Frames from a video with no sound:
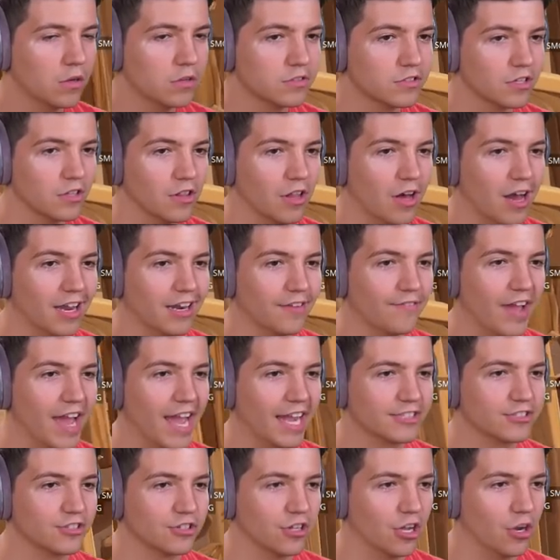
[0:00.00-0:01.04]
There's a lot of
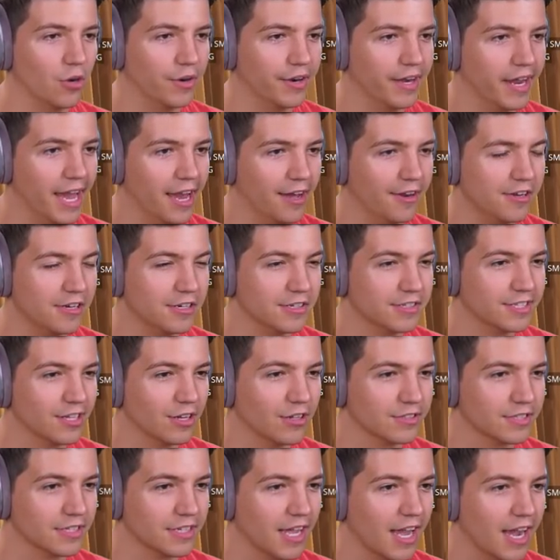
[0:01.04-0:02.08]
action going down here in
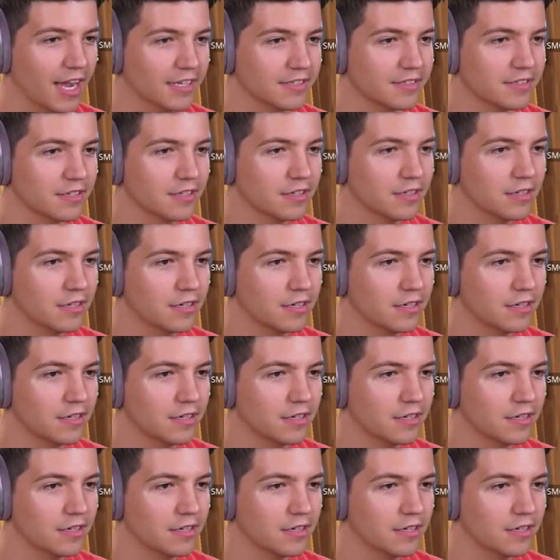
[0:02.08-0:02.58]
Tilted, guys.